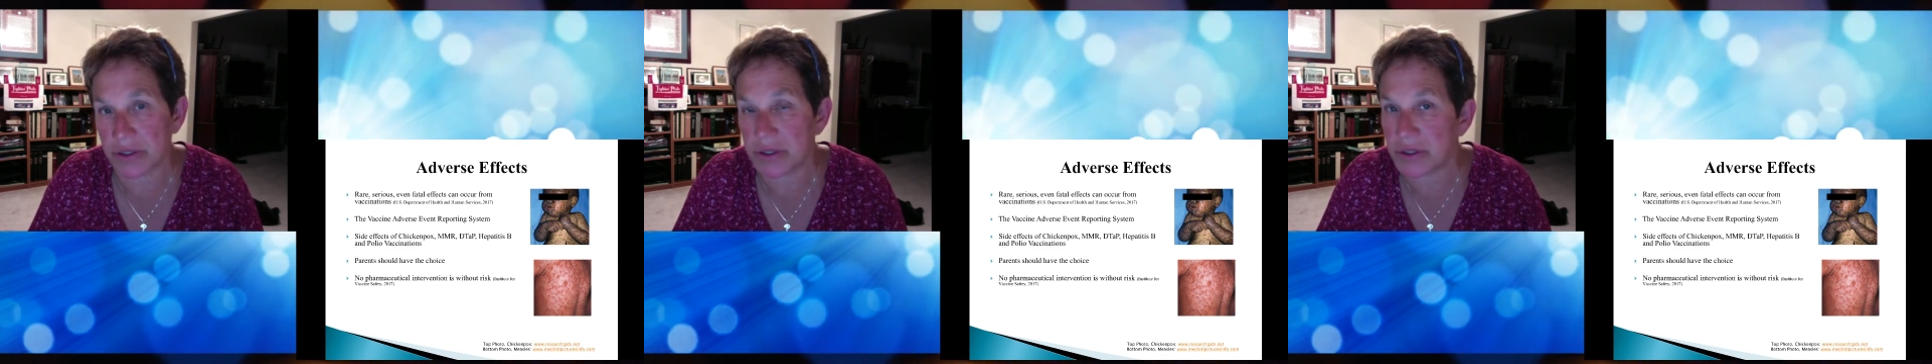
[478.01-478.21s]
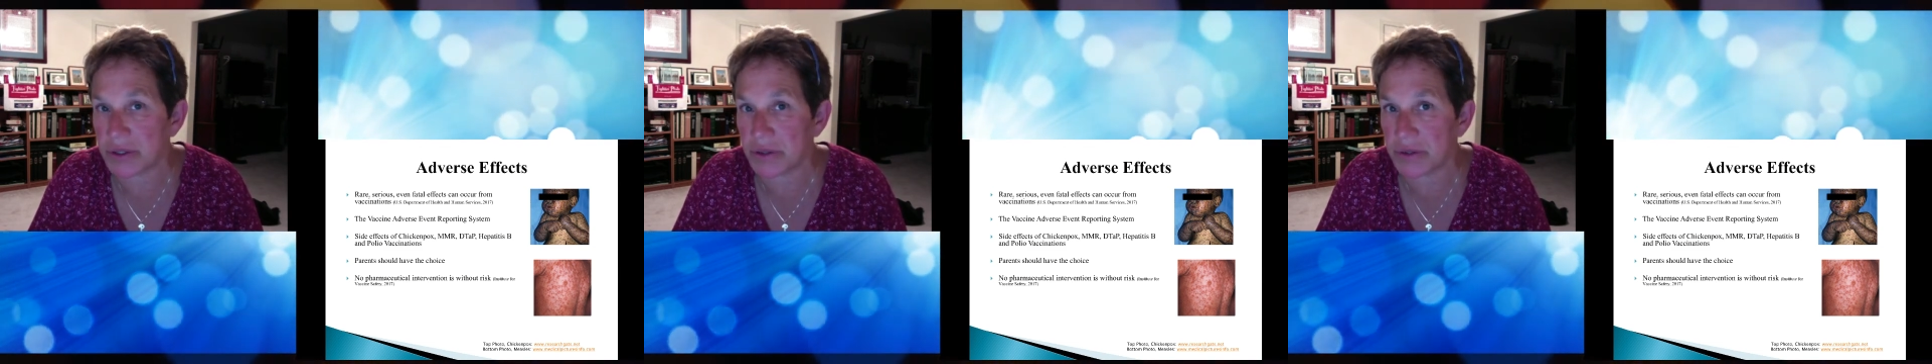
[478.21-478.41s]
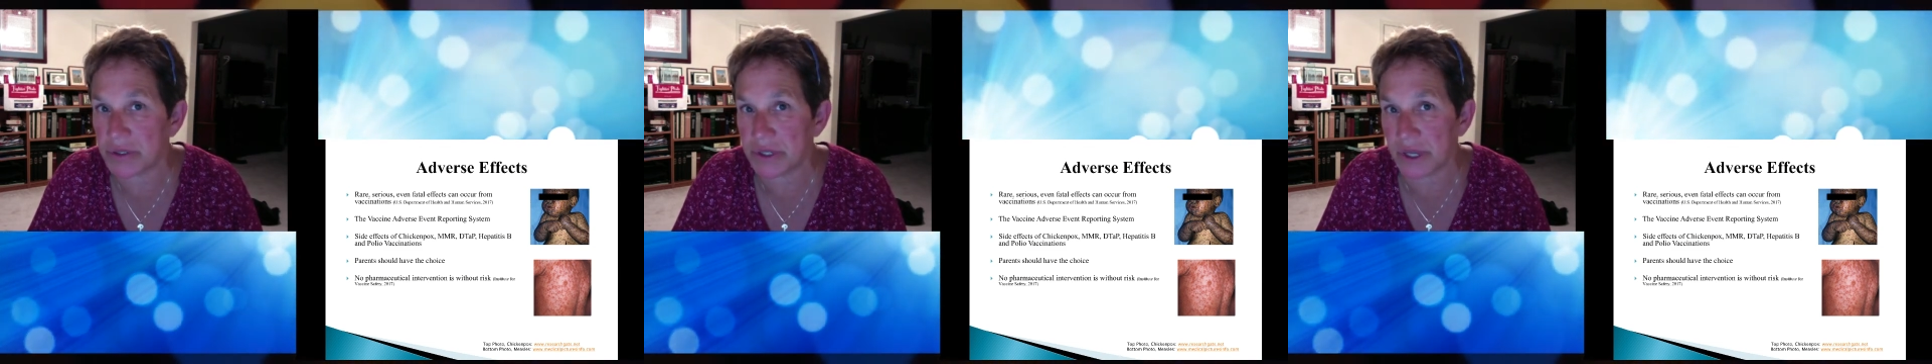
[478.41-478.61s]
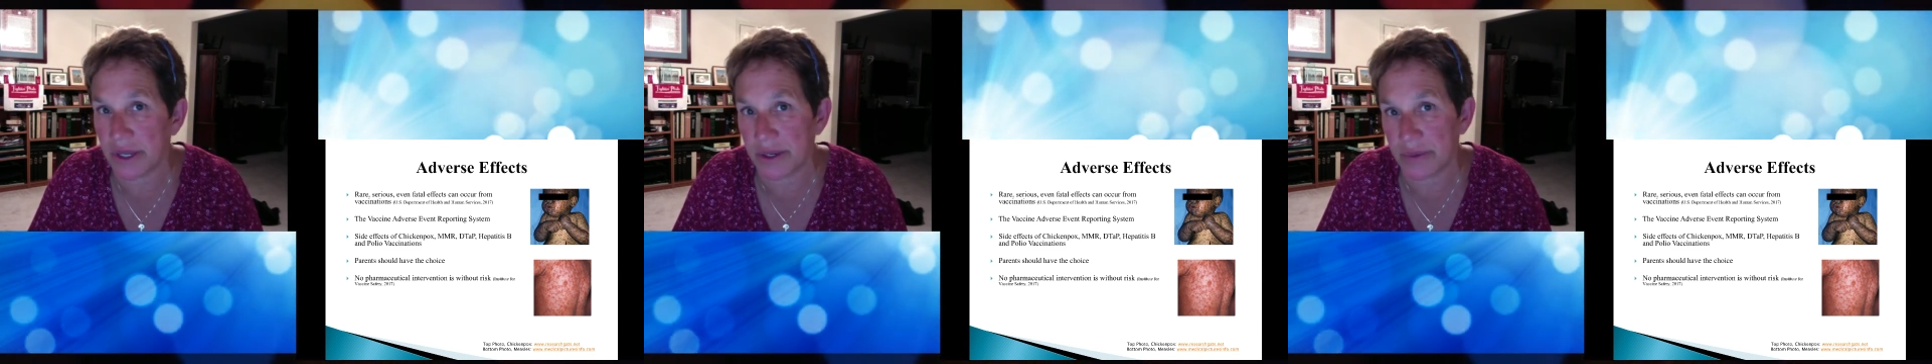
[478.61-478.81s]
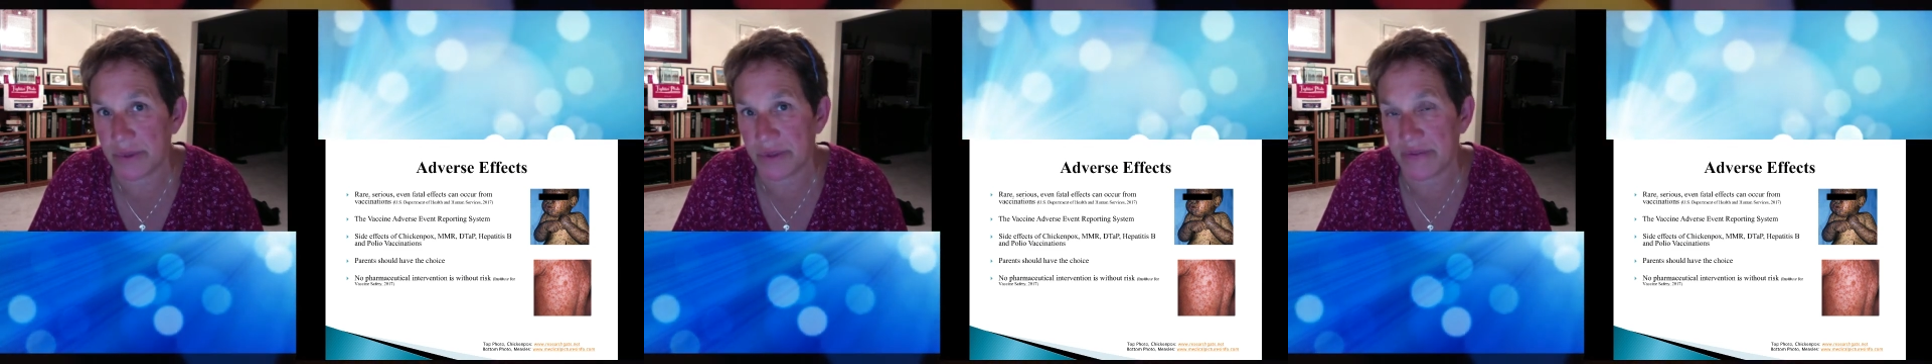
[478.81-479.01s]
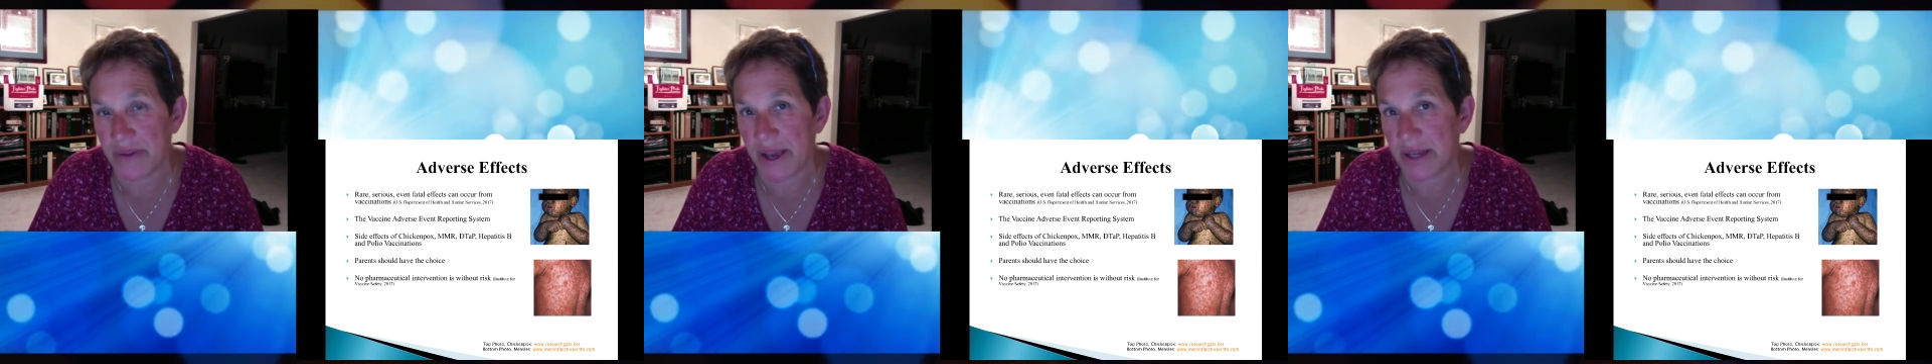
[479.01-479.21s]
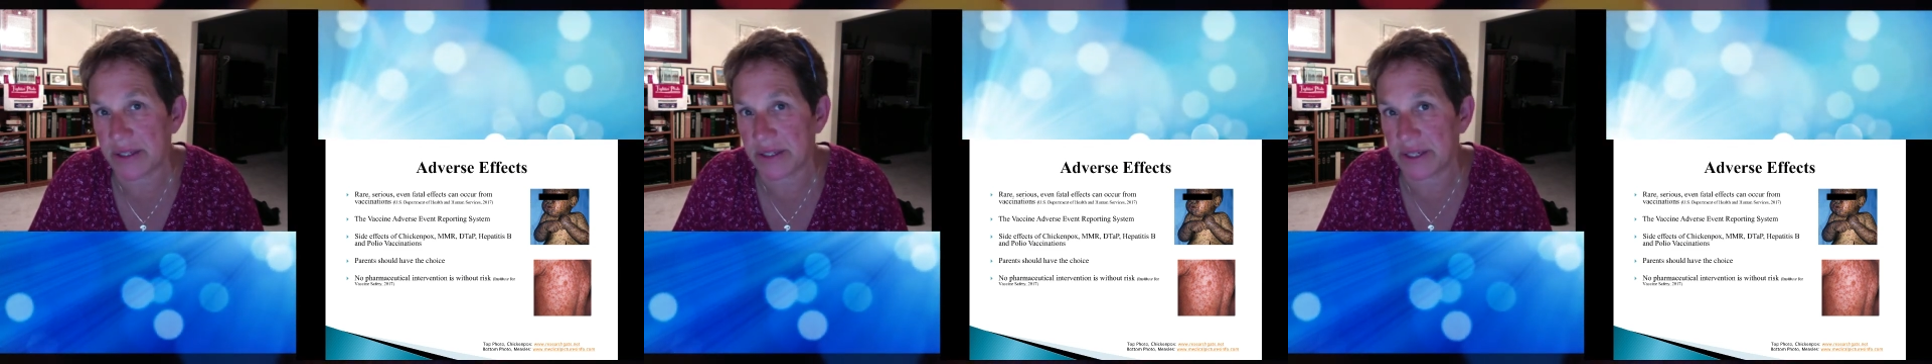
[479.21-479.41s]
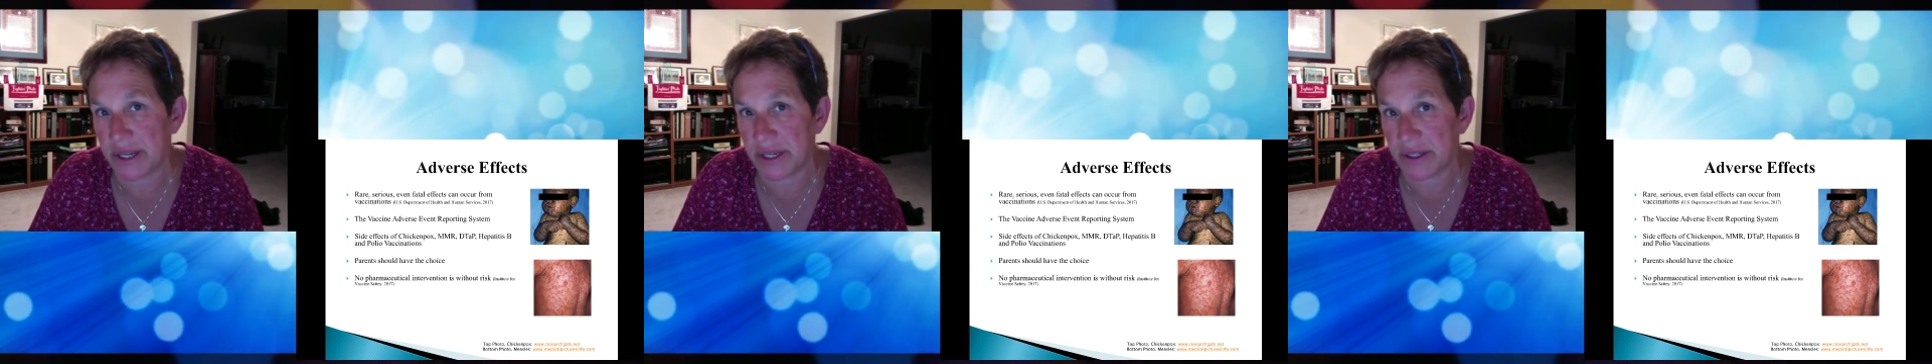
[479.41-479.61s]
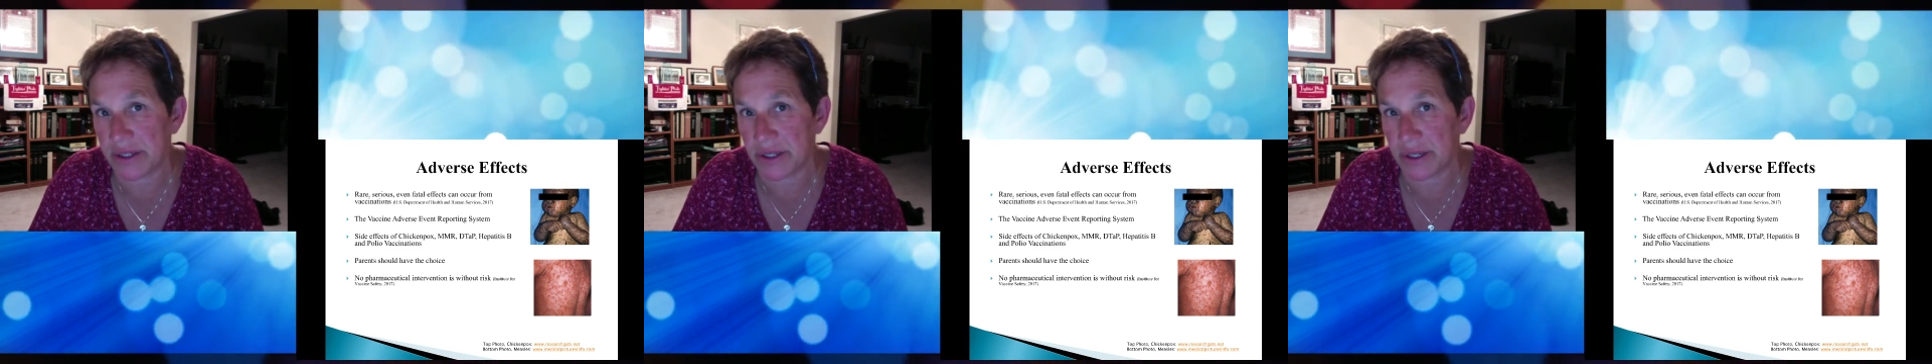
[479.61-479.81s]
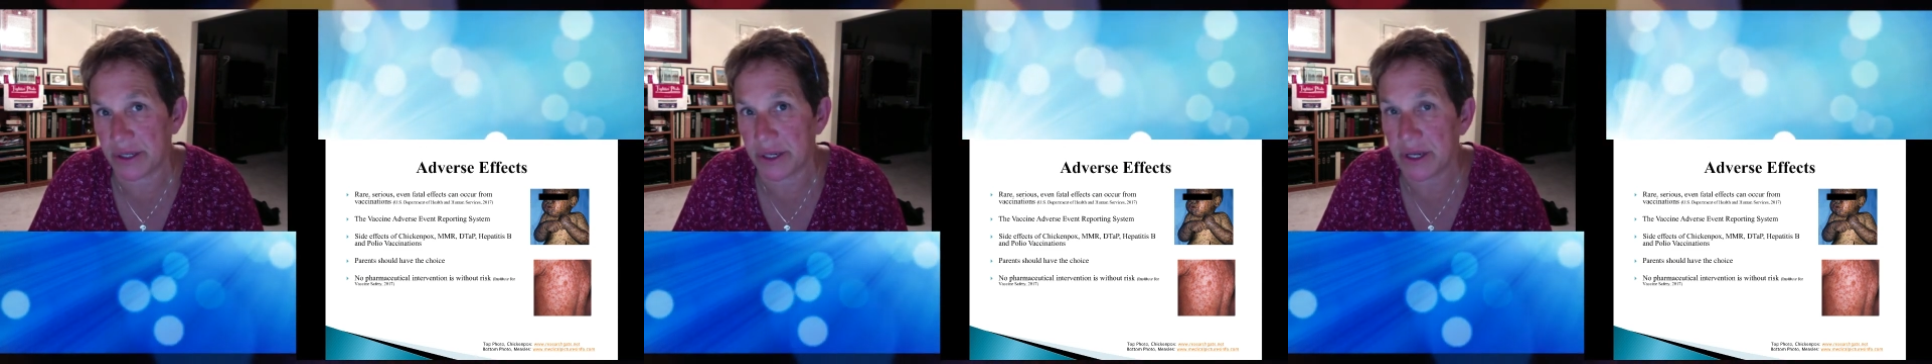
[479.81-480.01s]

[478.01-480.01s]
associated with vaccination,